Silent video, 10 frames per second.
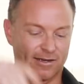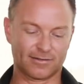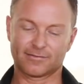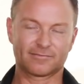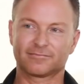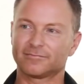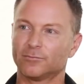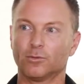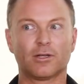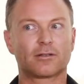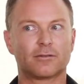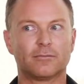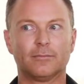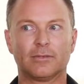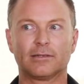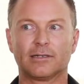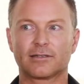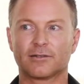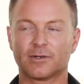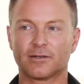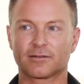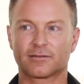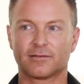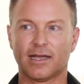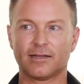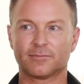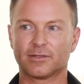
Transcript: I'm not going to remember unless when I was 8.